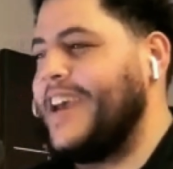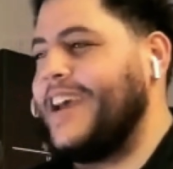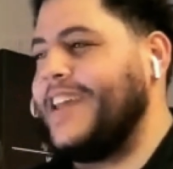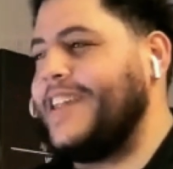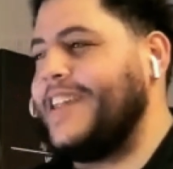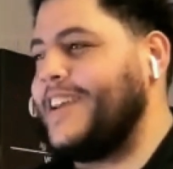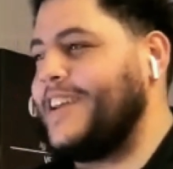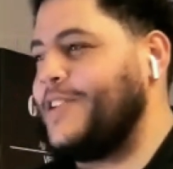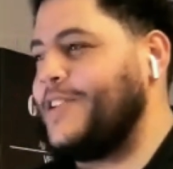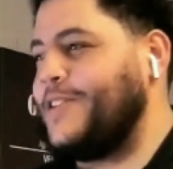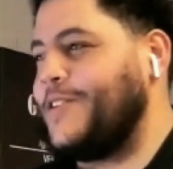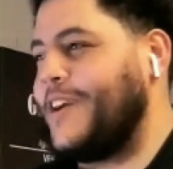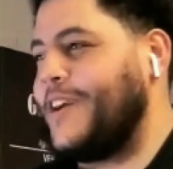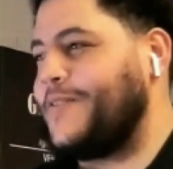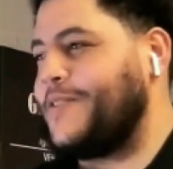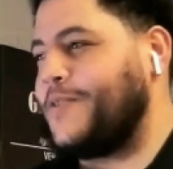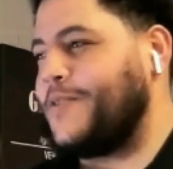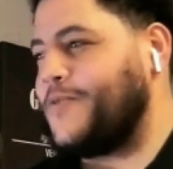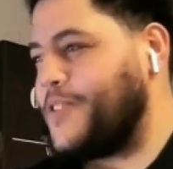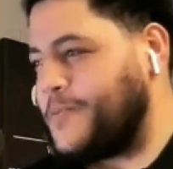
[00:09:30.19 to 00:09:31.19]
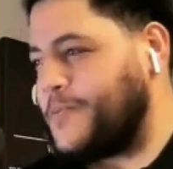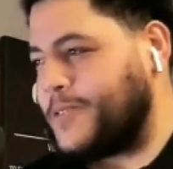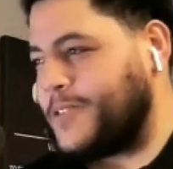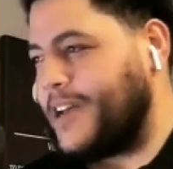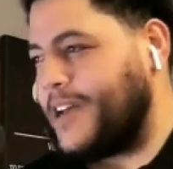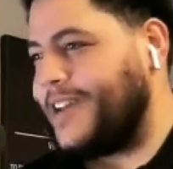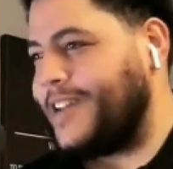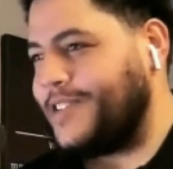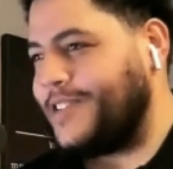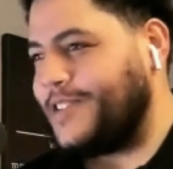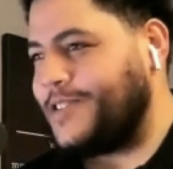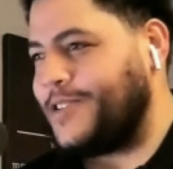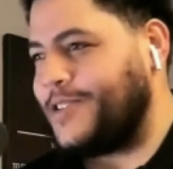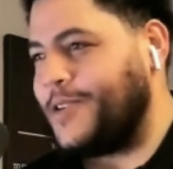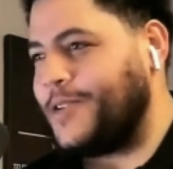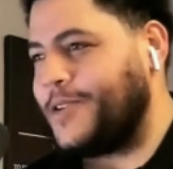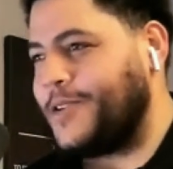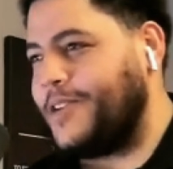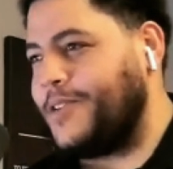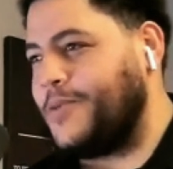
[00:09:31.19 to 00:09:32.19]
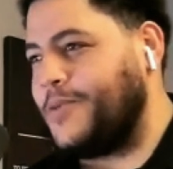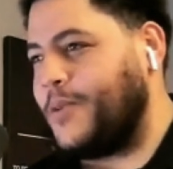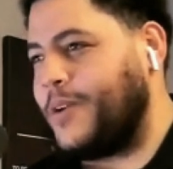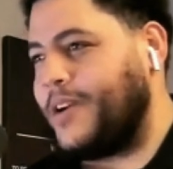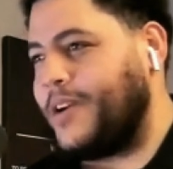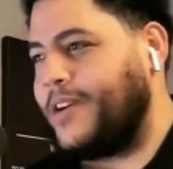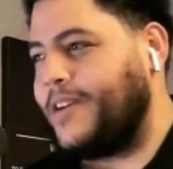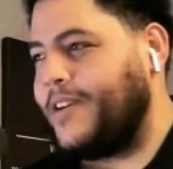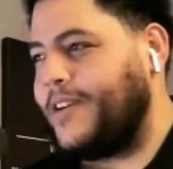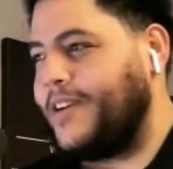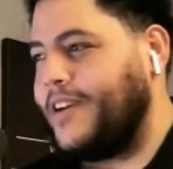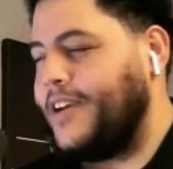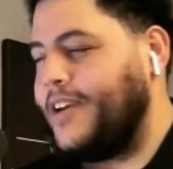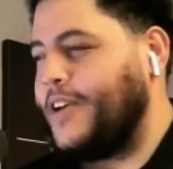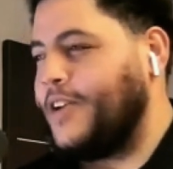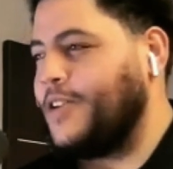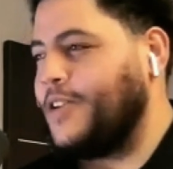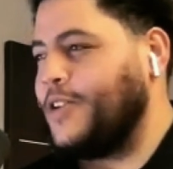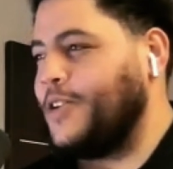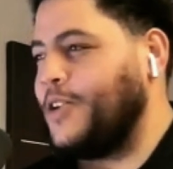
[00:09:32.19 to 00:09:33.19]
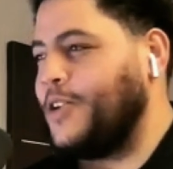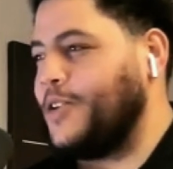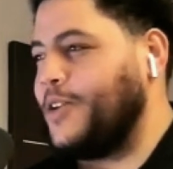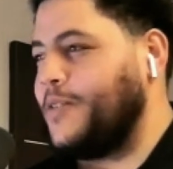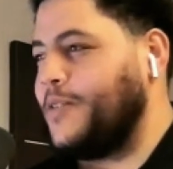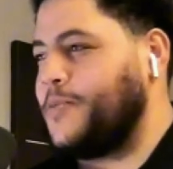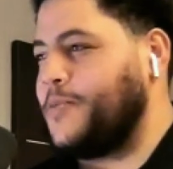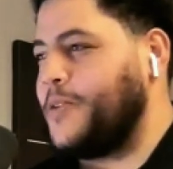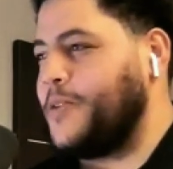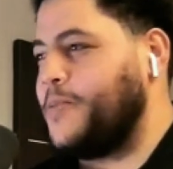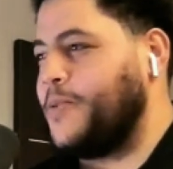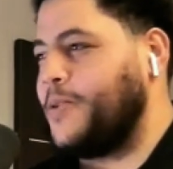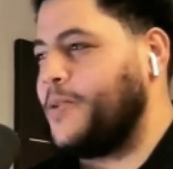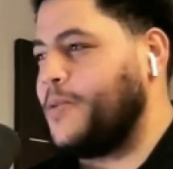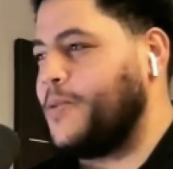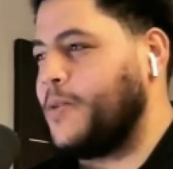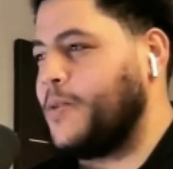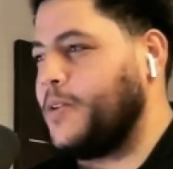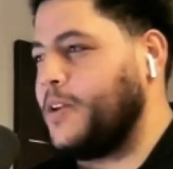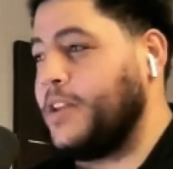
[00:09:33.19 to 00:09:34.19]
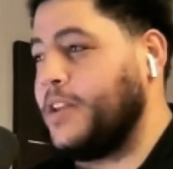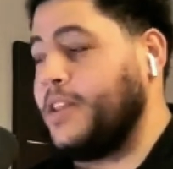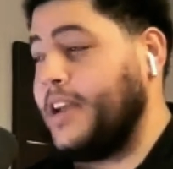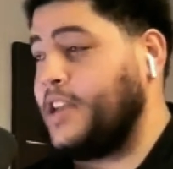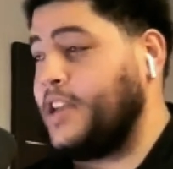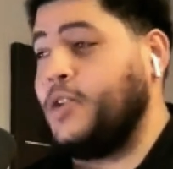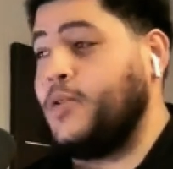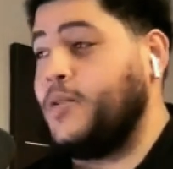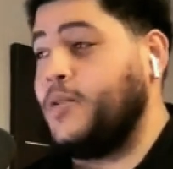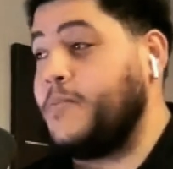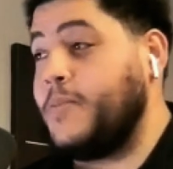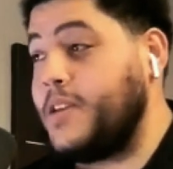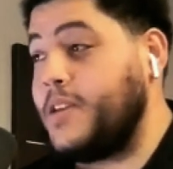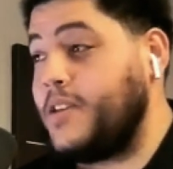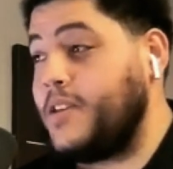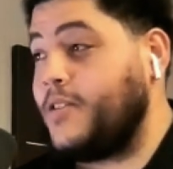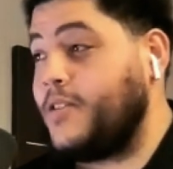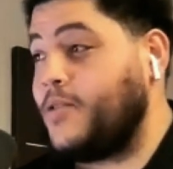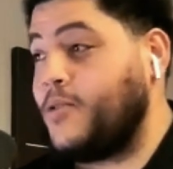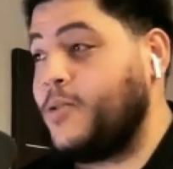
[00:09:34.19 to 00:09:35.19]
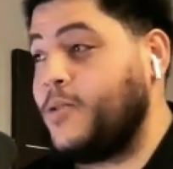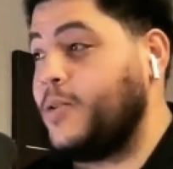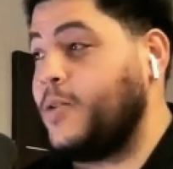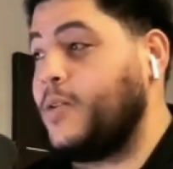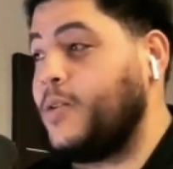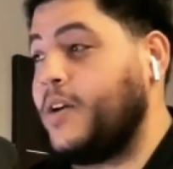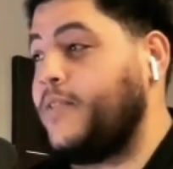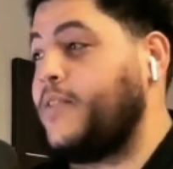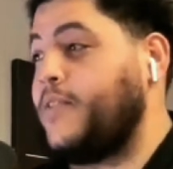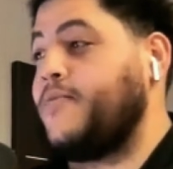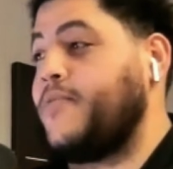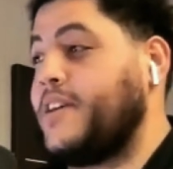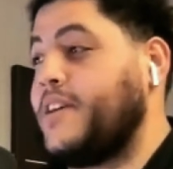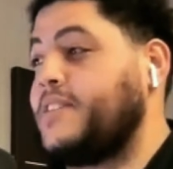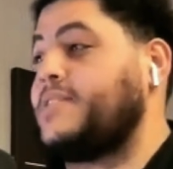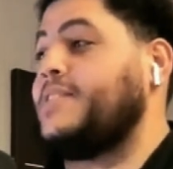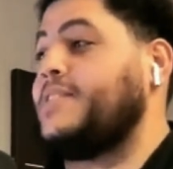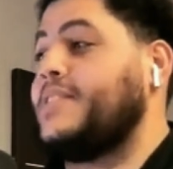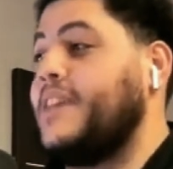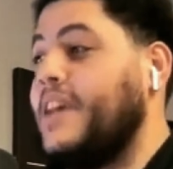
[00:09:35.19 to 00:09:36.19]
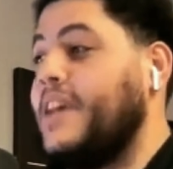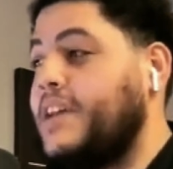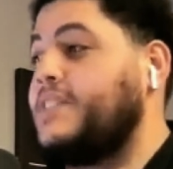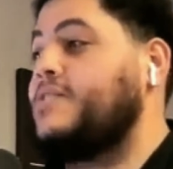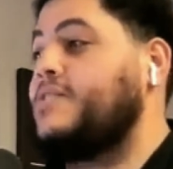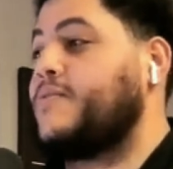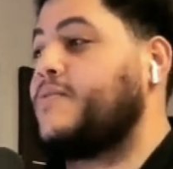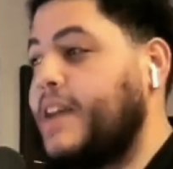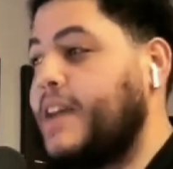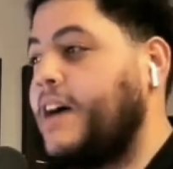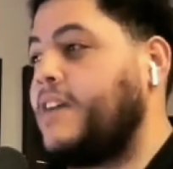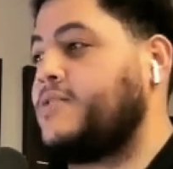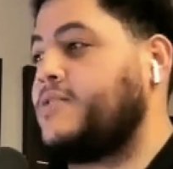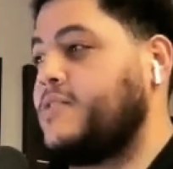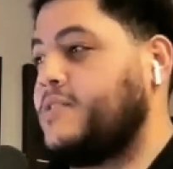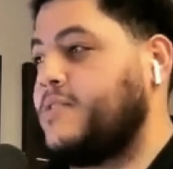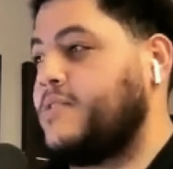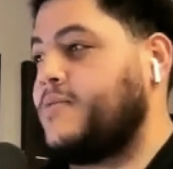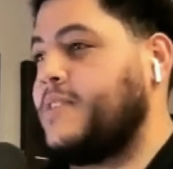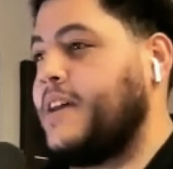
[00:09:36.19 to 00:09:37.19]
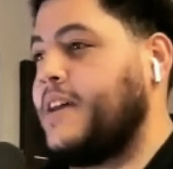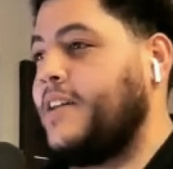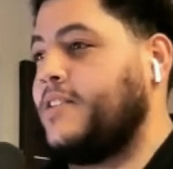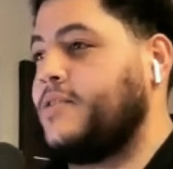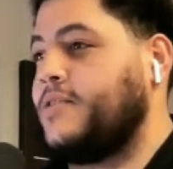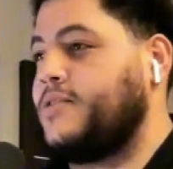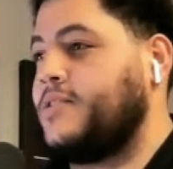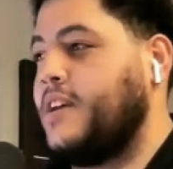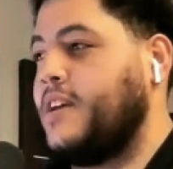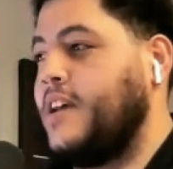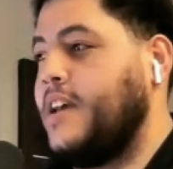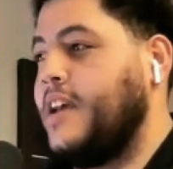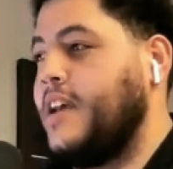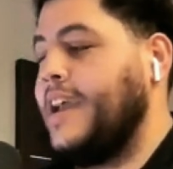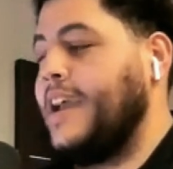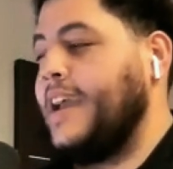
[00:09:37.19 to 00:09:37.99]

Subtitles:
And then you have the flip side of the token where you have people like you and me who have invested tens of thousands of dollars.